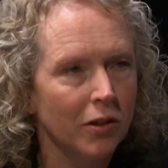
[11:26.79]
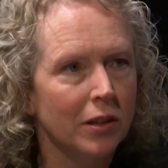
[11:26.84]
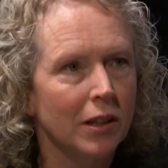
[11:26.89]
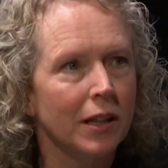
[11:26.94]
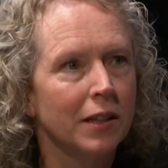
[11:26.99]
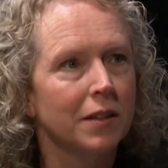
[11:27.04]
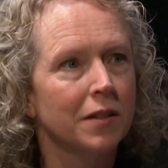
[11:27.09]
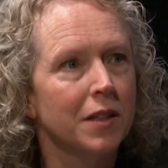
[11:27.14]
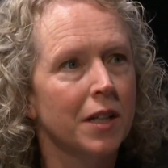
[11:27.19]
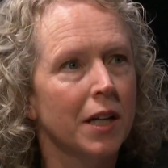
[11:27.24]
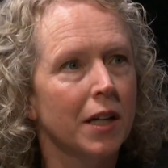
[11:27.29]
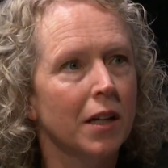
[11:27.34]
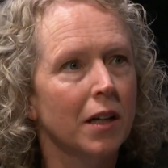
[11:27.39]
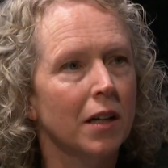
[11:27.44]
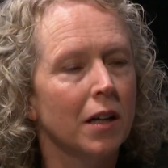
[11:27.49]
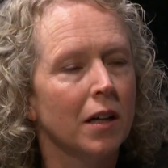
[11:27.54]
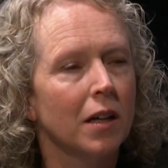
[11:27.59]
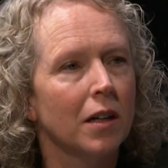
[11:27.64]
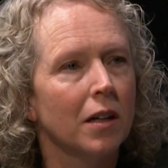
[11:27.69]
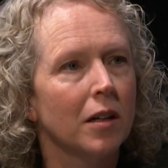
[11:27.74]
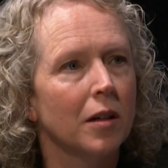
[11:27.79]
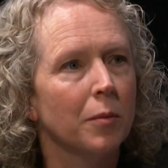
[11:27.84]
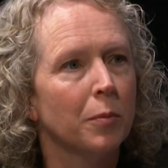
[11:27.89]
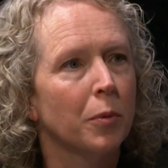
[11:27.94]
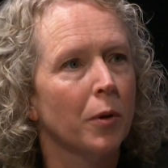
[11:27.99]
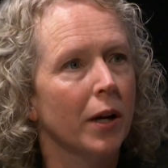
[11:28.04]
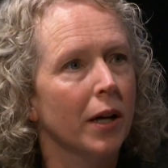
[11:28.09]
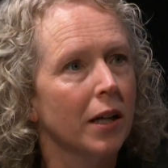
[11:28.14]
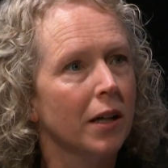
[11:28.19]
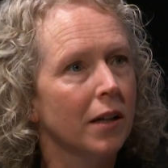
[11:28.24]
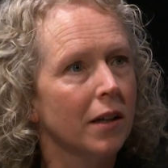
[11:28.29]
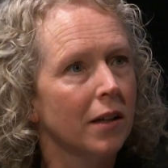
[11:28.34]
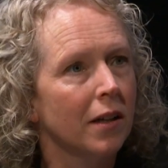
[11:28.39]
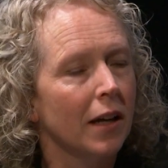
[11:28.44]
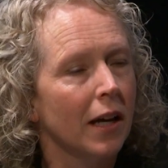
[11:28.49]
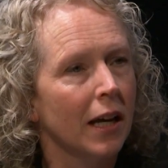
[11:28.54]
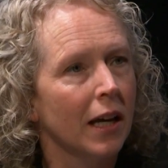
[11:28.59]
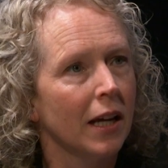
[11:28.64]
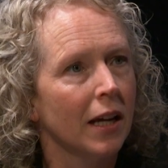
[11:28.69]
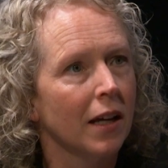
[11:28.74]
Let's take a break
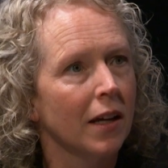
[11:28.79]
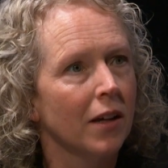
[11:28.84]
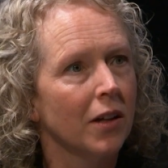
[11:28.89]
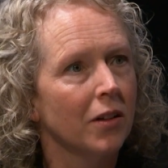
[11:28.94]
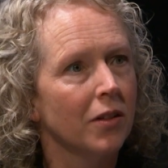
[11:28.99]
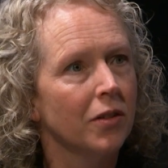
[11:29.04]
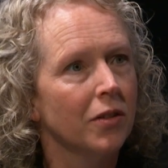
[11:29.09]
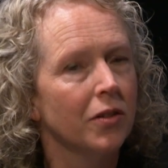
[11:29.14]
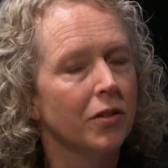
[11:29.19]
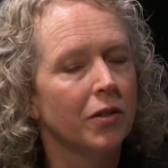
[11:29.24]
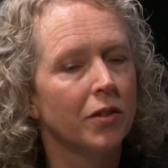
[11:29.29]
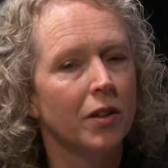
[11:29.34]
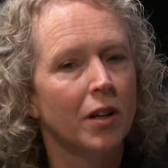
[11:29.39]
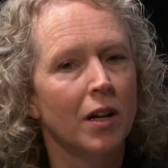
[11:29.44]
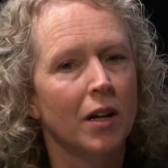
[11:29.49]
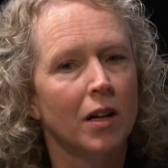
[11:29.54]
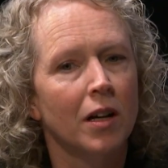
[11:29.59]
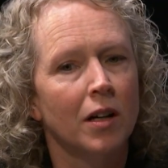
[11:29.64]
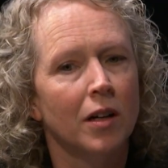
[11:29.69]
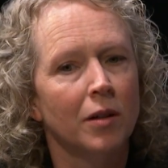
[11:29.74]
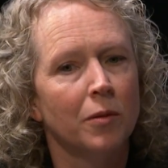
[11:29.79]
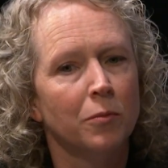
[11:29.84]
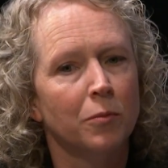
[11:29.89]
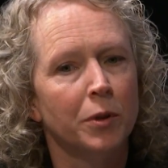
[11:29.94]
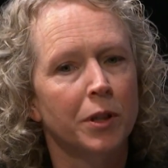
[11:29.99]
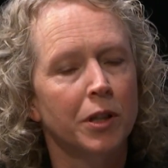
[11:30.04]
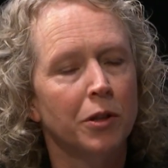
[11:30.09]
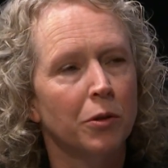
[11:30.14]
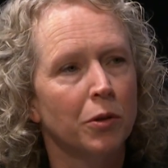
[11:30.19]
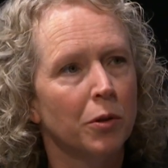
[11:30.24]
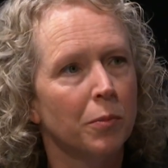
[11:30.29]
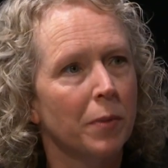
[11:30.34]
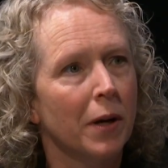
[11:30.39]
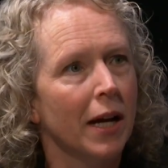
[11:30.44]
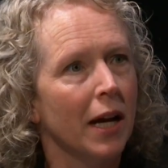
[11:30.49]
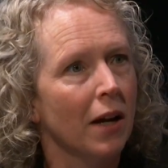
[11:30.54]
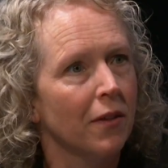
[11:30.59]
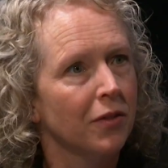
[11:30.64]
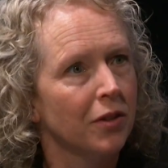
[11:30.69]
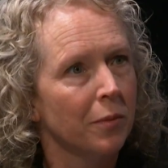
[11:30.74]
and regroup. I
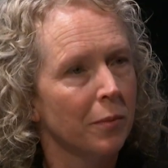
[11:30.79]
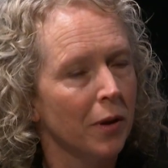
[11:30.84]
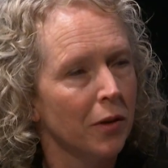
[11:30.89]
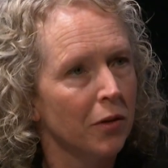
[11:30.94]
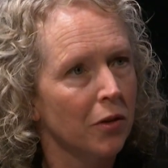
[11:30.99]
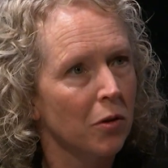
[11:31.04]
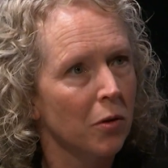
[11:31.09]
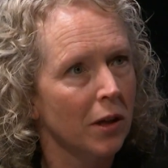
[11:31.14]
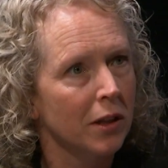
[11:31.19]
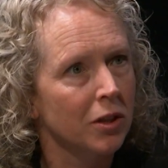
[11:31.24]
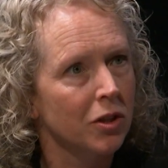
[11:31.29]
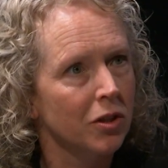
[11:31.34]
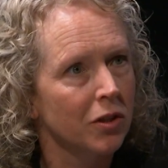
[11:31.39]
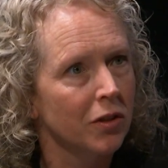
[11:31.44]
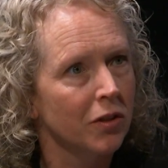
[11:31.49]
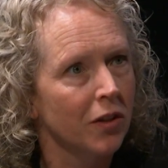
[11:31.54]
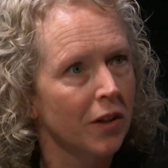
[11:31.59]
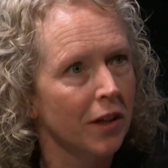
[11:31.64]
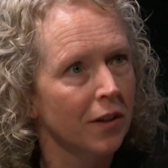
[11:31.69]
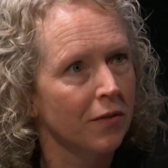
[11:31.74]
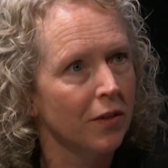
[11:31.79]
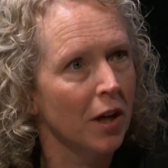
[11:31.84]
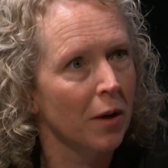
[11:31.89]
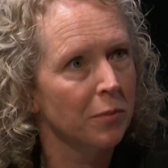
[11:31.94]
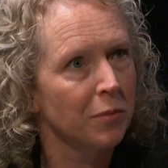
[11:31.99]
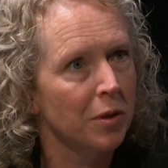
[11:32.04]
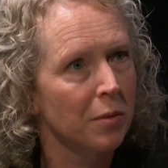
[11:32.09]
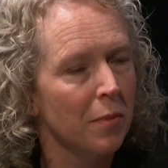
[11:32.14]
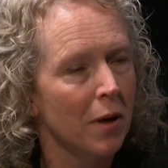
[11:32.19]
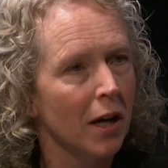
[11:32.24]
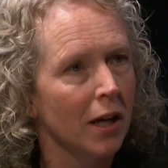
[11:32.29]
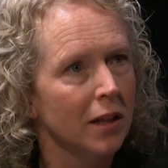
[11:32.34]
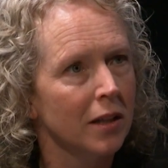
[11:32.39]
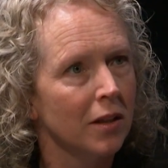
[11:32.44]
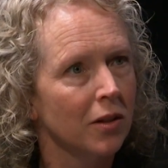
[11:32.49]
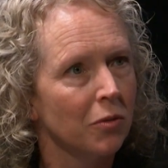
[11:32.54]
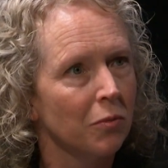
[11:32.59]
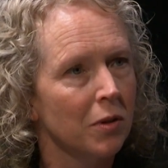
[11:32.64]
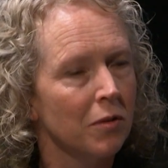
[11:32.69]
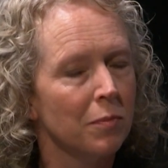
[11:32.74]
have some other questions that have come to mind
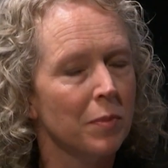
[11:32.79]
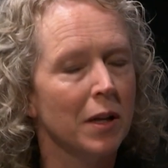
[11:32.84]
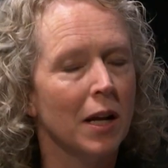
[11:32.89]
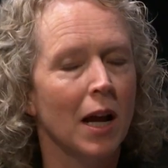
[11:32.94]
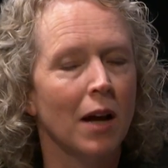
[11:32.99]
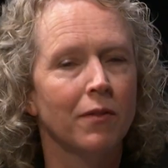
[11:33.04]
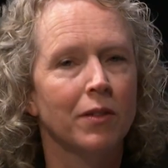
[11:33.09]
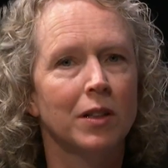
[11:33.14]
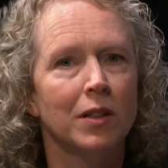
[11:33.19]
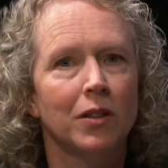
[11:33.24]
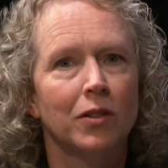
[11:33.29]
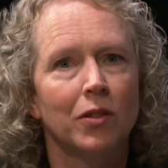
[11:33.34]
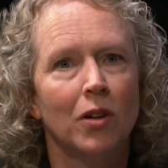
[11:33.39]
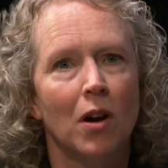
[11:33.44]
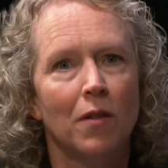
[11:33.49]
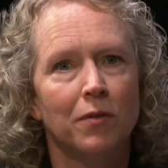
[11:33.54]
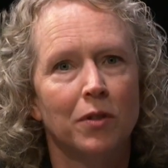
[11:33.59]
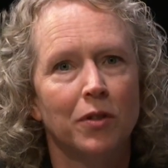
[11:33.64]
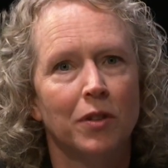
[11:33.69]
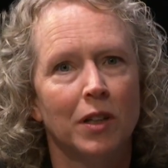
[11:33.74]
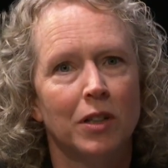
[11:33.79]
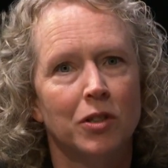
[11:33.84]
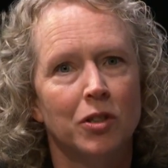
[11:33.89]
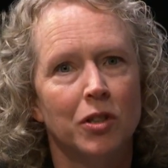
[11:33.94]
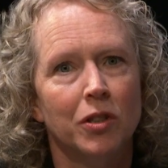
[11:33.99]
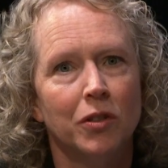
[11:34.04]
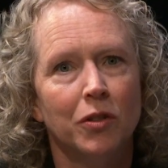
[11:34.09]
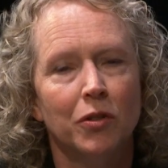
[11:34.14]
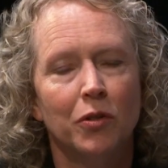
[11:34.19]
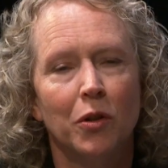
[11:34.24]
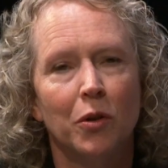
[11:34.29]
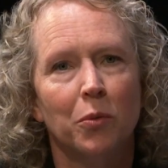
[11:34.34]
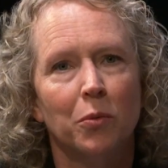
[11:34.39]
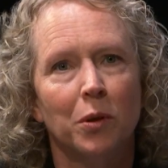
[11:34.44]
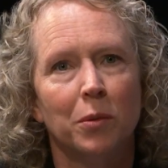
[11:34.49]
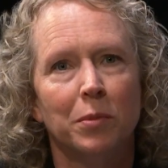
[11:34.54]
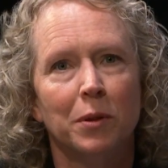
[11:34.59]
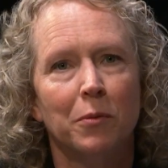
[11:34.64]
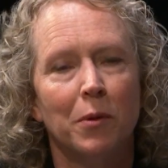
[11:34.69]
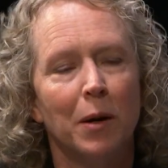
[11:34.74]
as we've been having this conversation, so
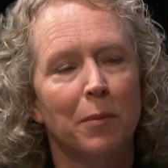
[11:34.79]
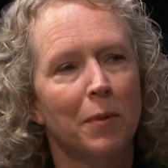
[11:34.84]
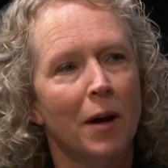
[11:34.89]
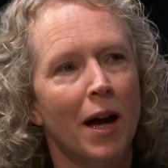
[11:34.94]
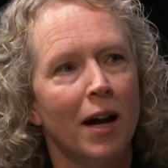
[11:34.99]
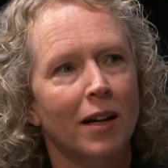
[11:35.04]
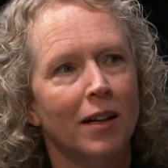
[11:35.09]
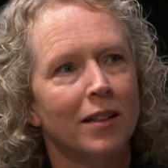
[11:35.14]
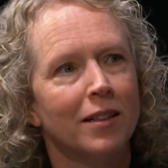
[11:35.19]
we'll be right back.